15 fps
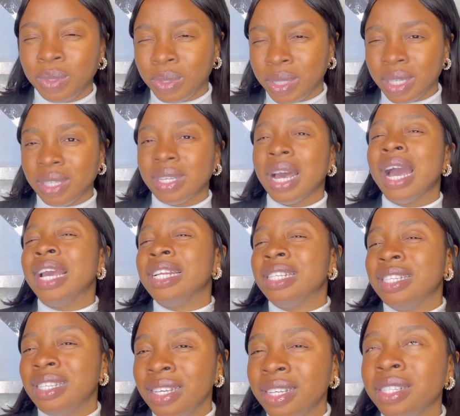to this. I
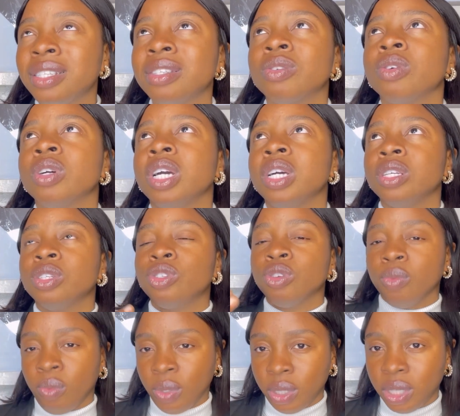did
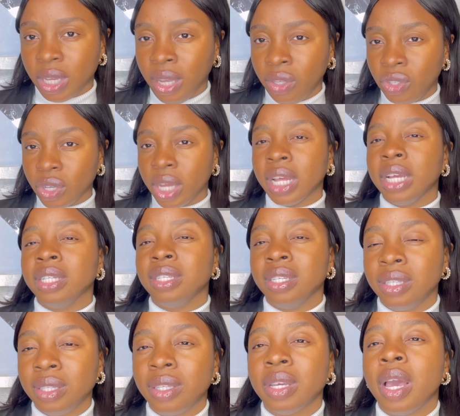some research and I did
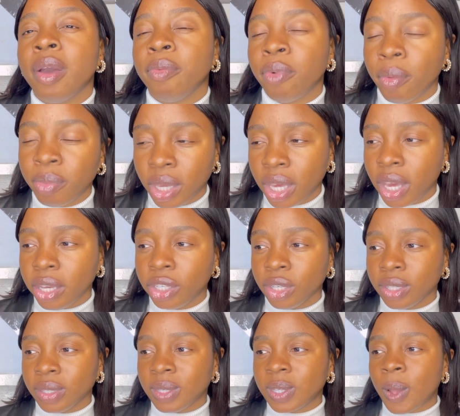
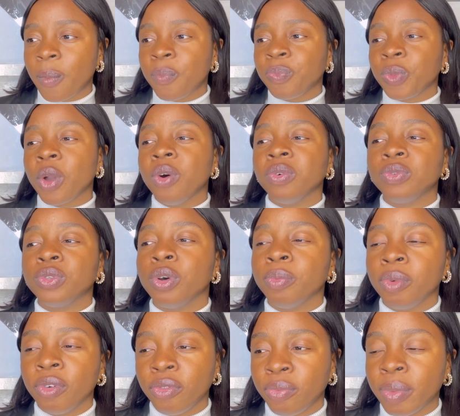publications of some
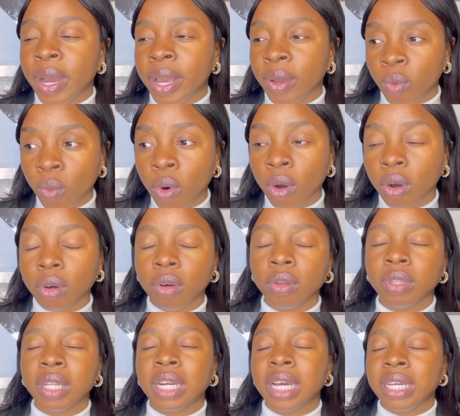of my work
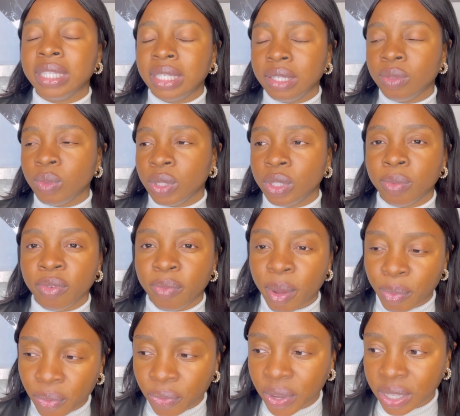that I did with some of my
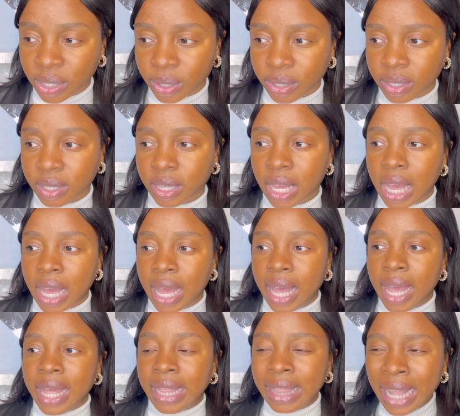professors.
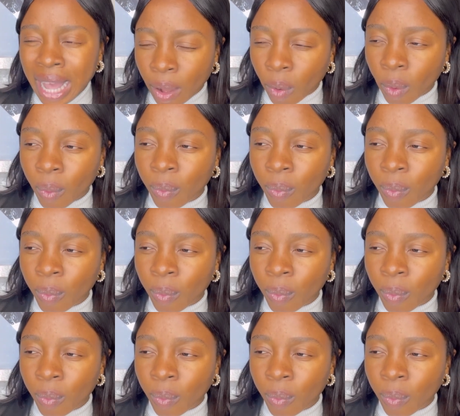Now,